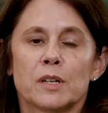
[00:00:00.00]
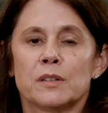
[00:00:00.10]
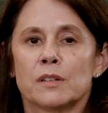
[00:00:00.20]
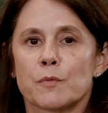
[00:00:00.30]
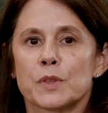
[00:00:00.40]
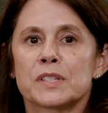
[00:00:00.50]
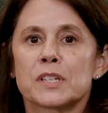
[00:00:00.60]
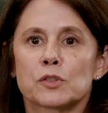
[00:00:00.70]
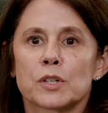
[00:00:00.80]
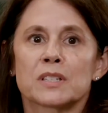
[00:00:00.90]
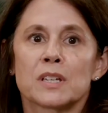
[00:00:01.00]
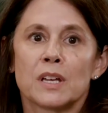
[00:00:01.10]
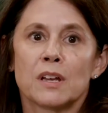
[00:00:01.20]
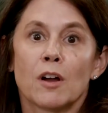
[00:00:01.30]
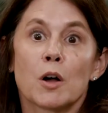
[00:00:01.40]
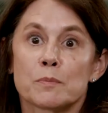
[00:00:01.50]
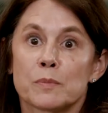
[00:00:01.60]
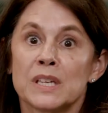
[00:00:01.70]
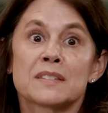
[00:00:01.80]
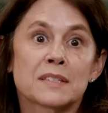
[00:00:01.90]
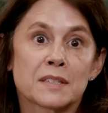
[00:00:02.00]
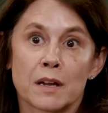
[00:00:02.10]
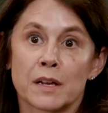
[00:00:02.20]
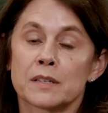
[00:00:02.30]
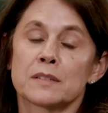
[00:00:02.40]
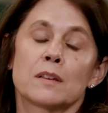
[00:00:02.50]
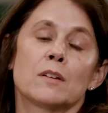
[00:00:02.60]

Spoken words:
in the 11th district is the size,